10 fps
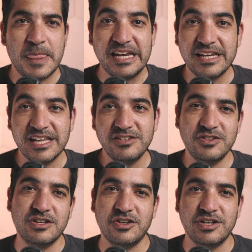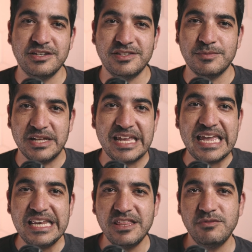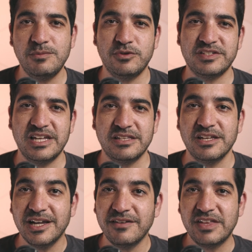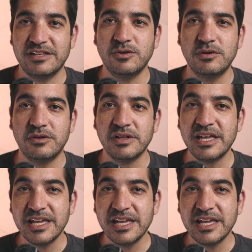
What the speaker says: And in case you're curious, about 83% of that total